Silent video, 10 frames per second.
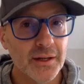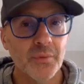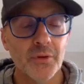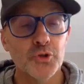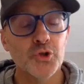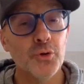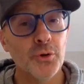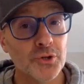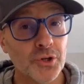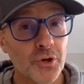but then 2
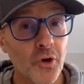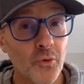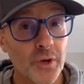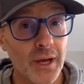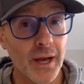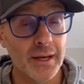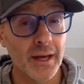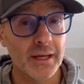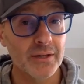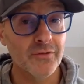years ago we got
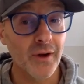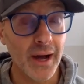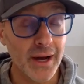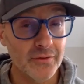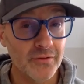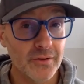95.